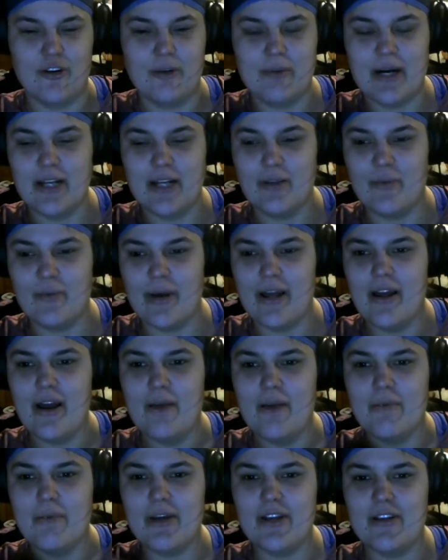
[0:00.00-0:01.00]
by the way.
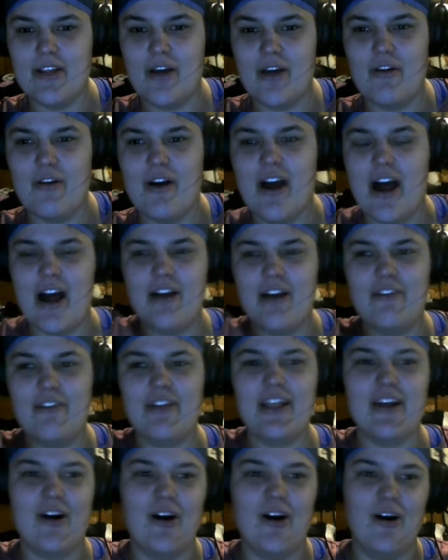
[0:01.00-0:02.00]
But I
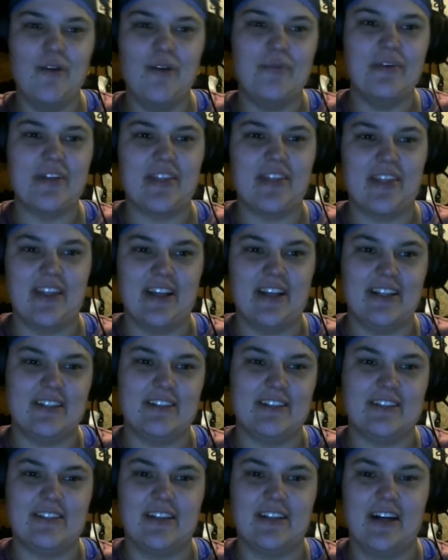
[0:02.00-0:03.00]
really hope with
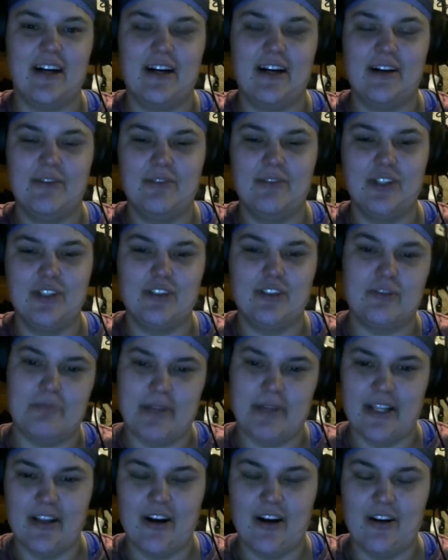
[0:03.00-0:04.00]
this new
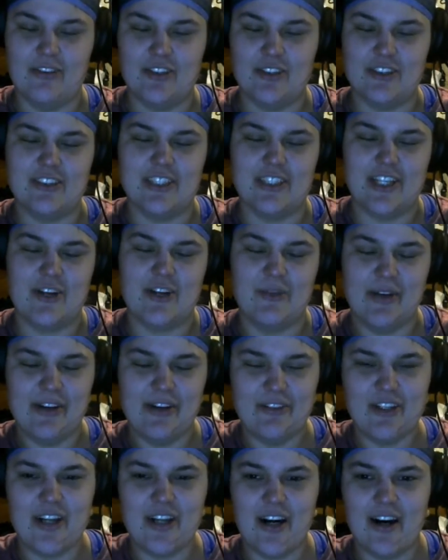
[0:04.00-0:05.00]
spin-off or sequel, whatever
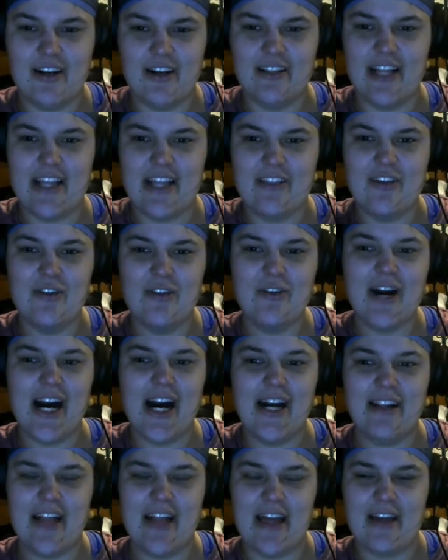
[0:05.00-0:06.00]
we call it, they do
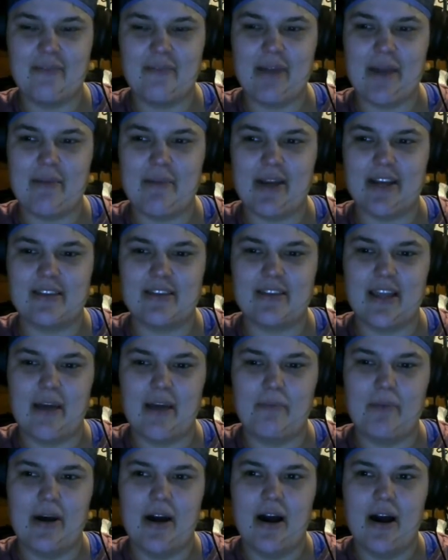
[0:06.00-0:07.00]
like maybe a step
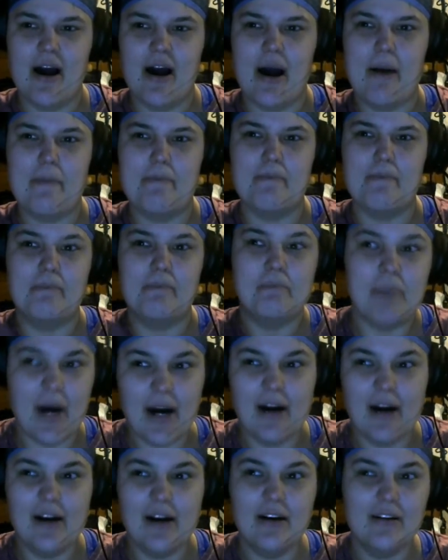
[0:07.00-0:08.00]

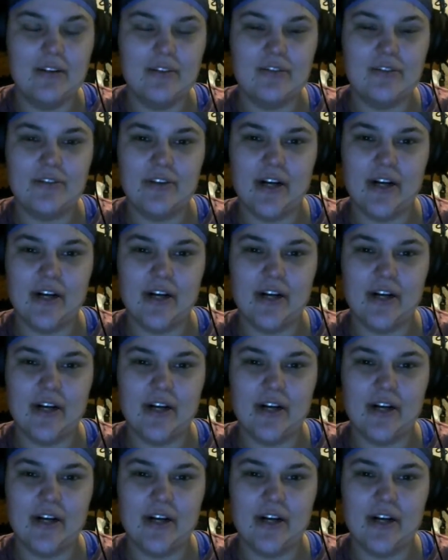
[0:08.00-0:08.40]
above